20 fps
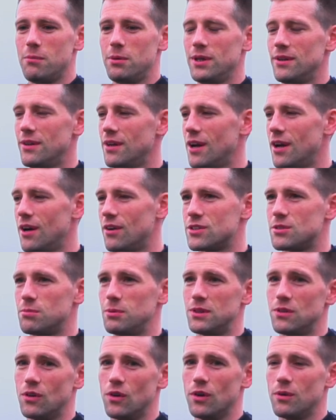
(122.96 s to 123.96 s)
be there to
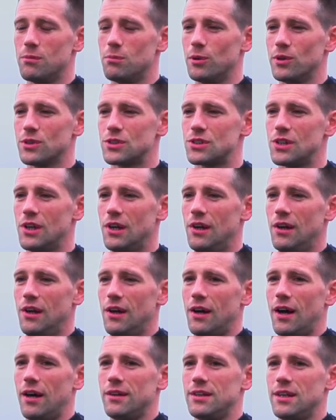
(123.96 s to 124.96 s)
be done, but
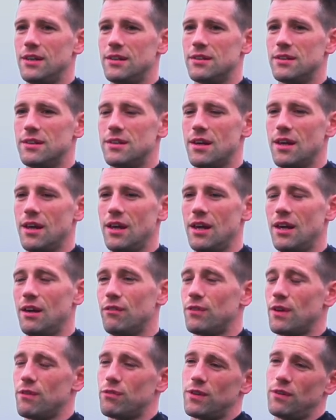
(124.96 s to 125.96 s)
at the end of the day,
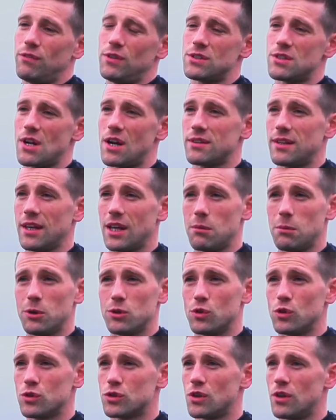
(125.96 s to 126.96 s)
if you start thinking about
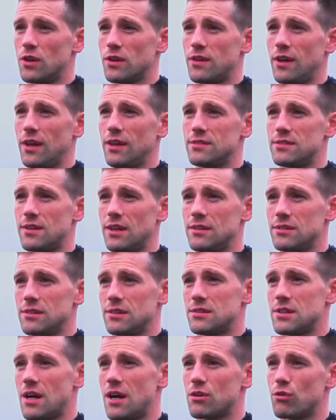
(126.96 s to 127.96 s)
those sort of things, things
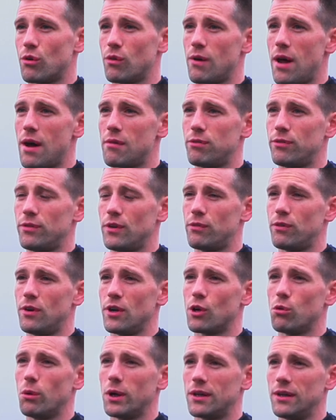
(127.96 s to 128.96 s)
will start to unravel for you
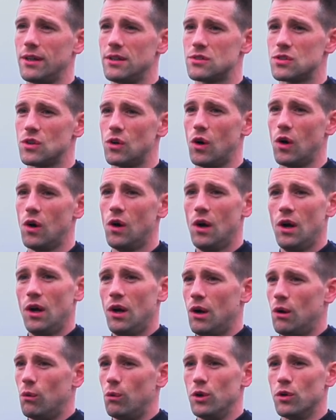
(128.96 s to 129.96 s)
fairly quickly. So
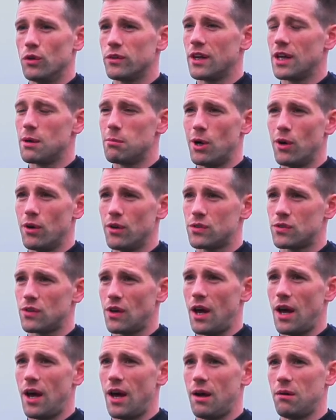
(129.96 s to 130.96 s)
we don't think about it.
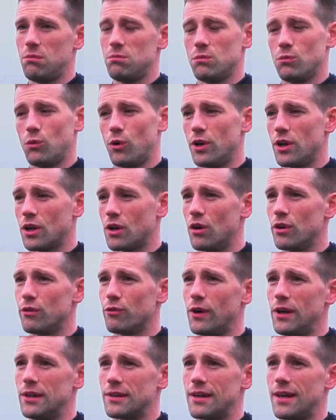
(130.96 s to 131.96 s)
We're in a county
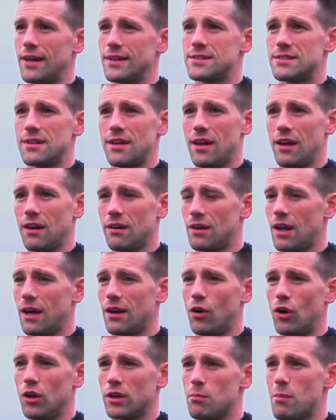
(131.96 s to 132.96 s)
final the next day,
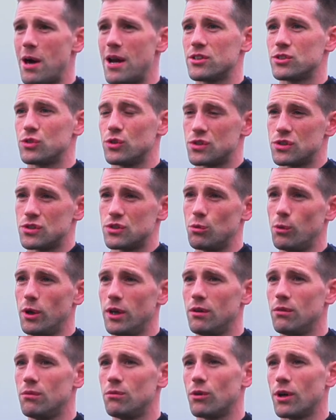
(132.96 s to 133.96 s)
and all that matters to us is to
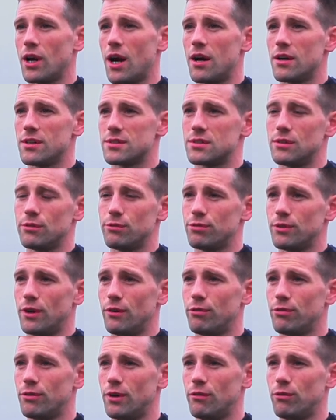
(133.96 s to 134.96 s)
win, regardless of
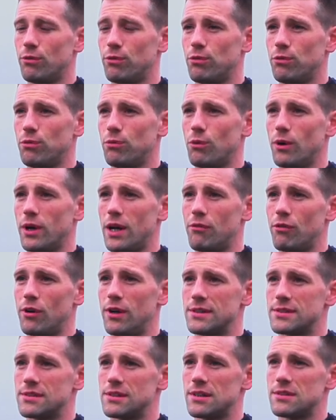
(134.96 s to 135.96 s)
whatever
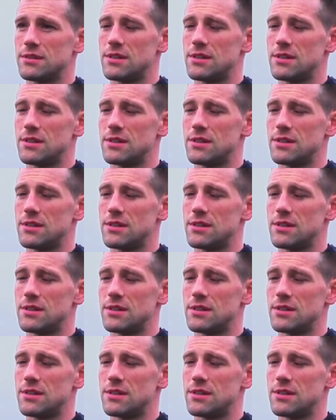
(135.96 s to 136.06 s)
else is at